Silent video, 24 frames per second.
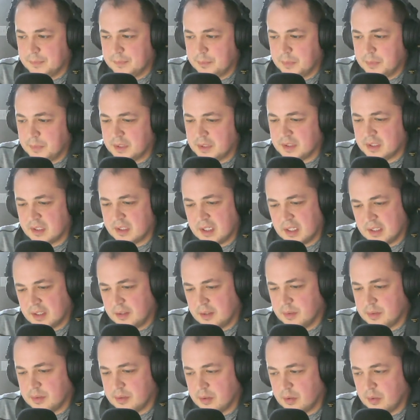Missed the cut at the
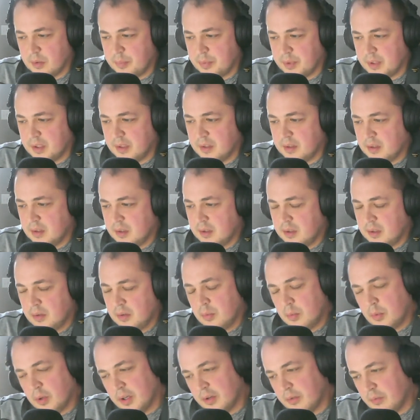U.S. Open.
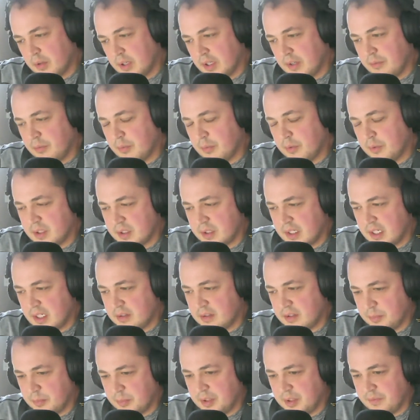Won Riv, which is next.
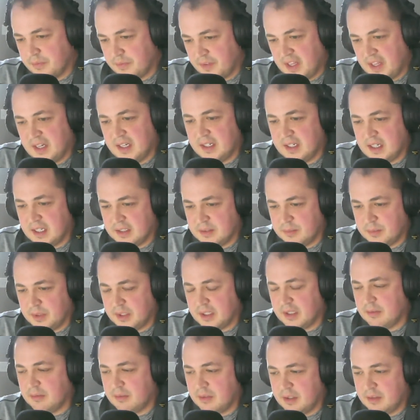He'll be defending next week
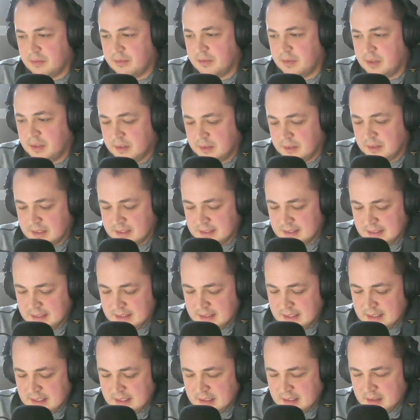at Riv,
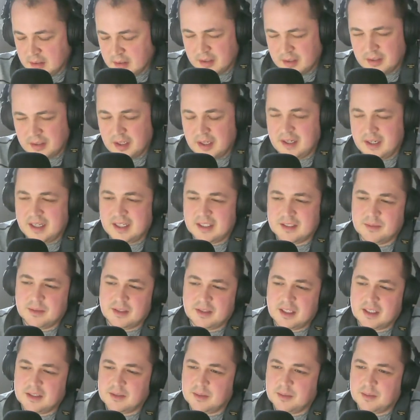or not next week.
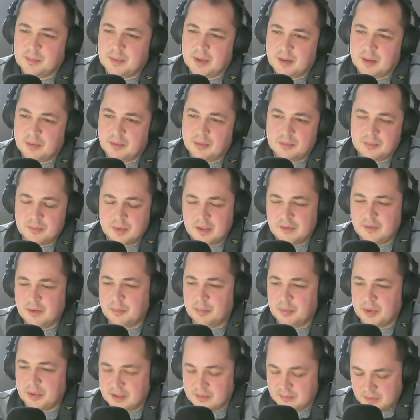Next week's Pebble. Whenever he
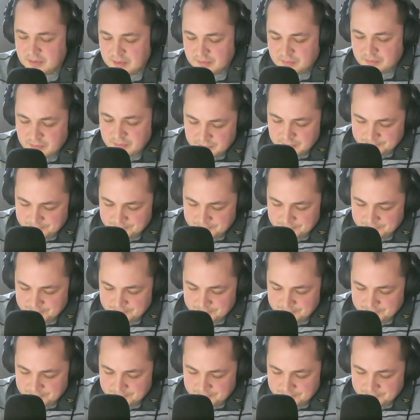plays Riv.